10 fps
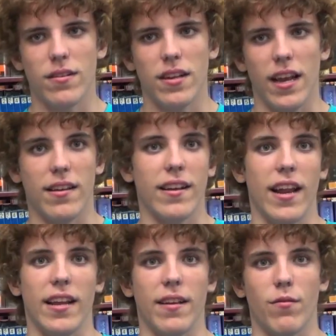
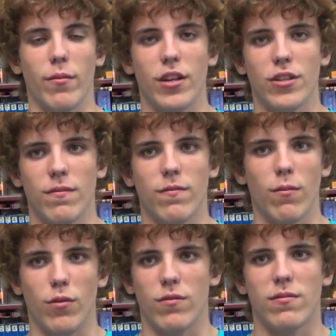getting information
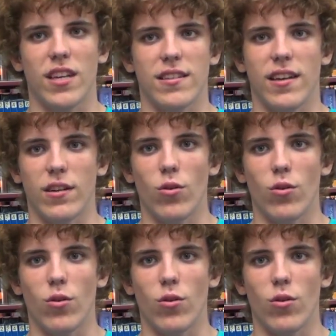from sites like